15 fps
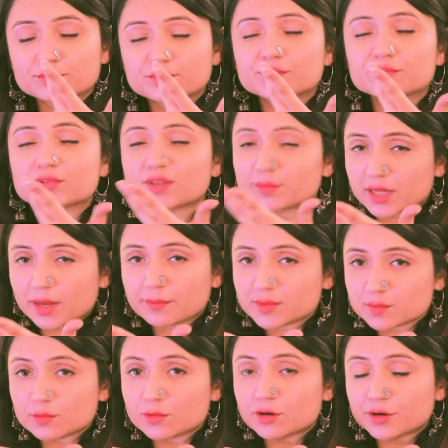sometimes
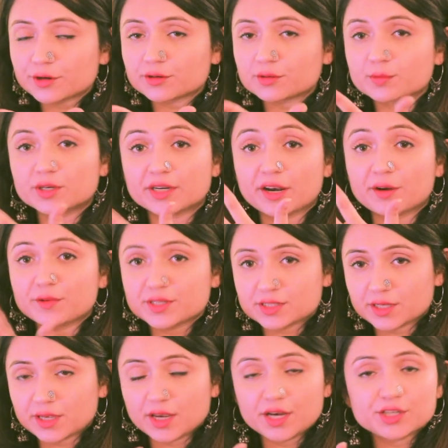murder, but
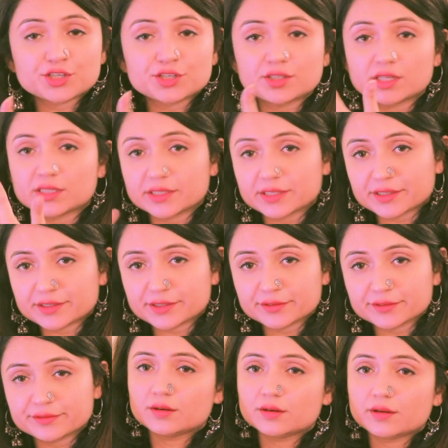investigation,
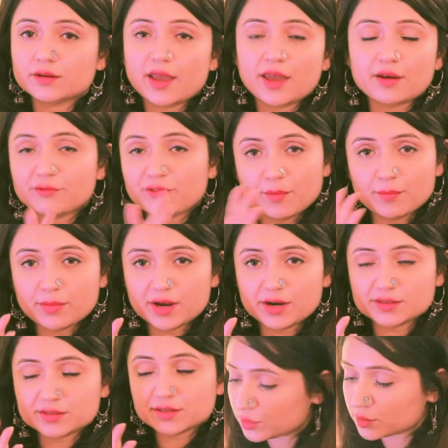detective, and
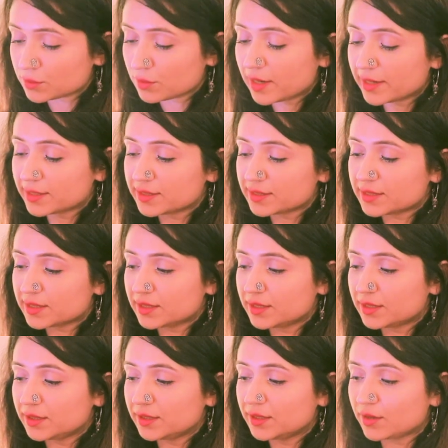vampires. So let's
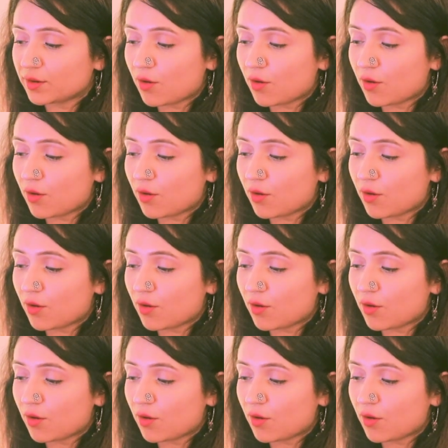see.